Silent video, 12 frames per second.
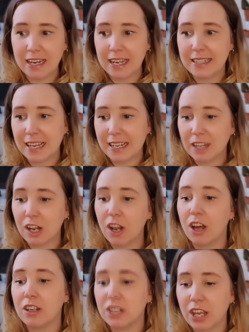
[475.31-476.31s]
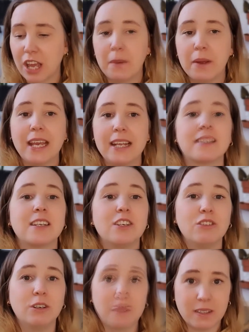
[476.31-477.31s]
It takes a lot to go against the
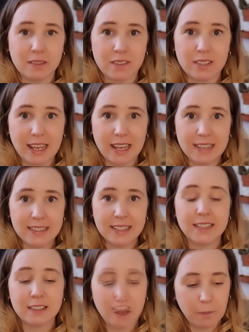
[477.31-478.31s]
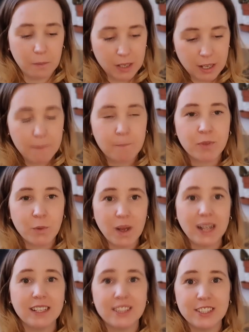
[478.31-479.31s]
norms of society. So
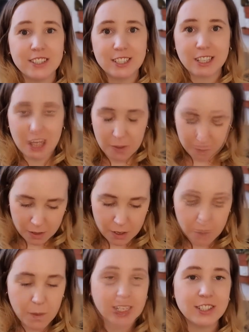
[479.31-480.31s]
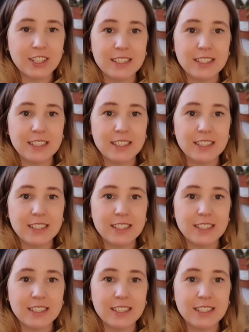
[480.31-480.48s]
well done to you, well done